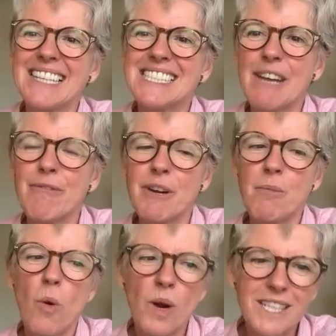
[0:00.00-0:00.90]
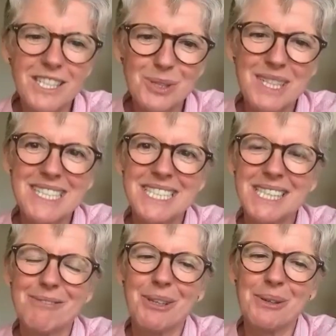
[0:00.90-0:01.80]
And if we walk into an
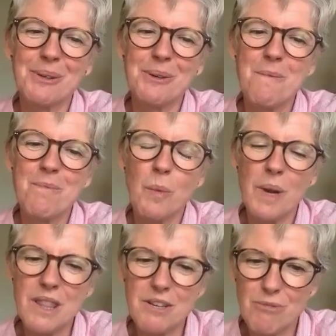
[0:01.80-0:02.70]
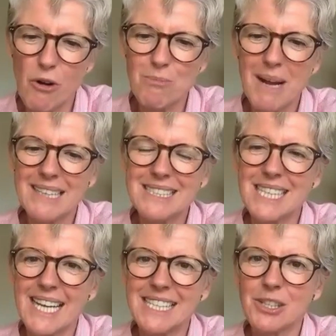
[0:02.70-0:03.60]
interview with the wrong
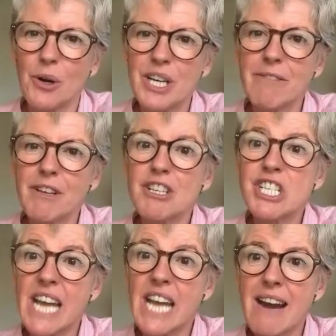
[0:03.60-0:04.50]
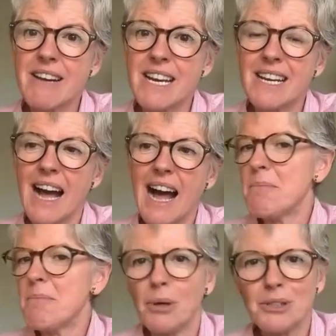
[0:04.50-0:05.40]
mindset, or even
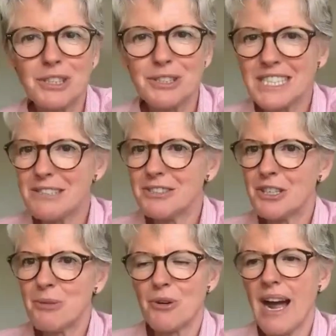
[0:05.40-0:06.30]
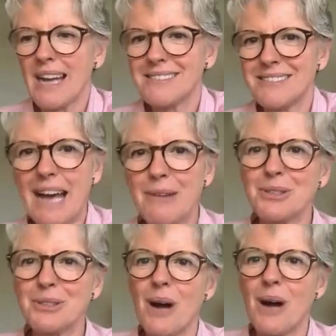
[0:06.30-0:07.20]
sharing imposter syndrome or our
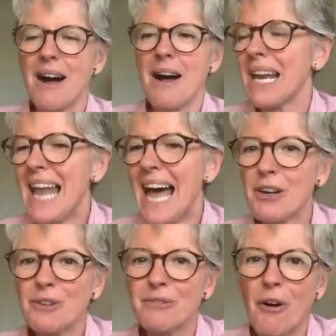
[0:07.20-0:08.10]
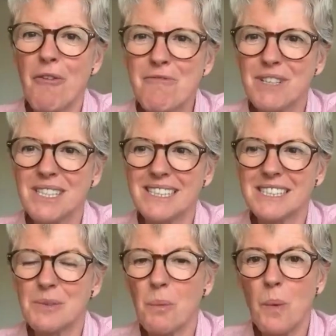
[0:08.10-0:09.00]
doubts or our lack of
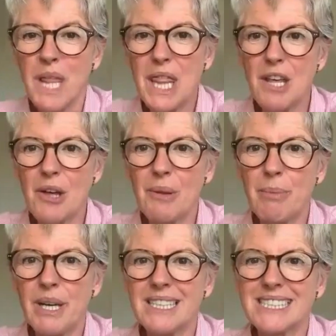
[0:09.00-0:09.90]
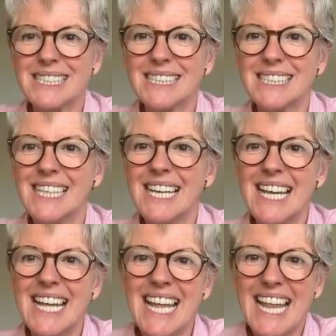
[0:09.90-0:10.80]
confidence with the other person,